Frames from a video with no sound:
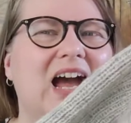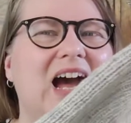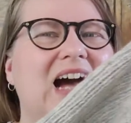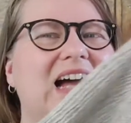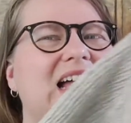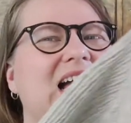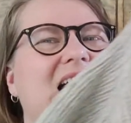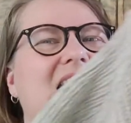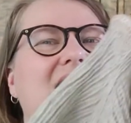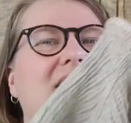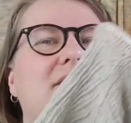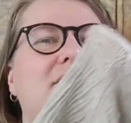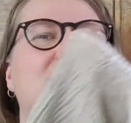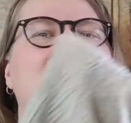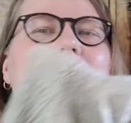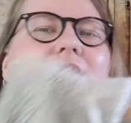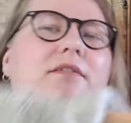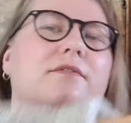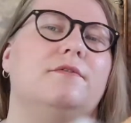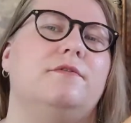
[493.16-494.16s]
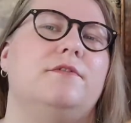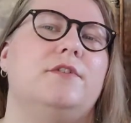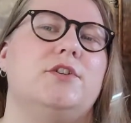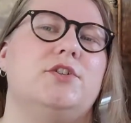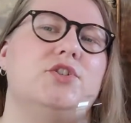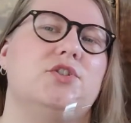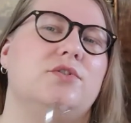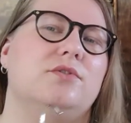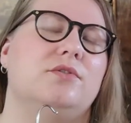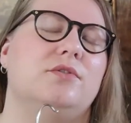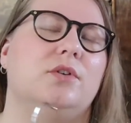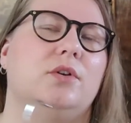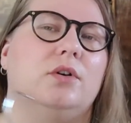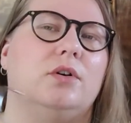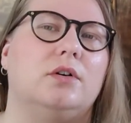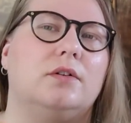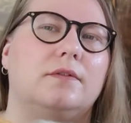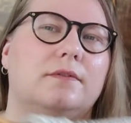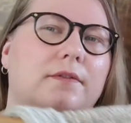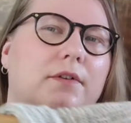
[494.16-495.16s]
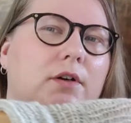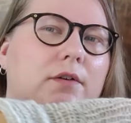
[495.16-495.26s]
I have a vision of